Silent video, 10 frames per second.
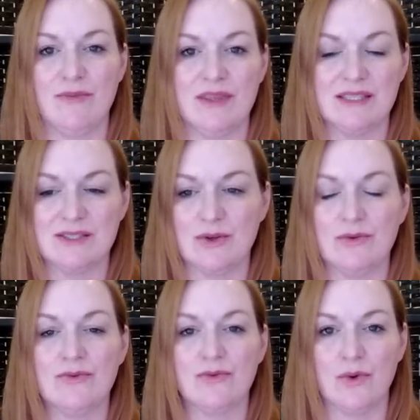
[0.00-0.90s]
This
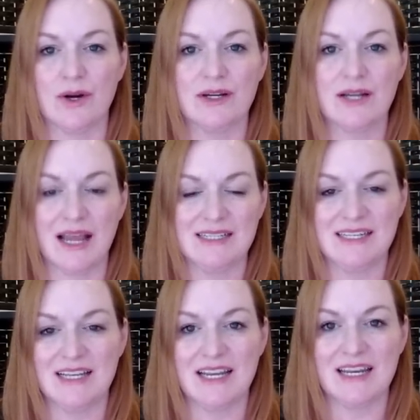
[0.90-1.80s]
sold for
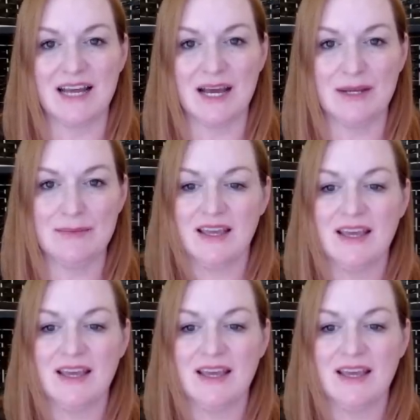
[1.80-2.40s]
$19.99.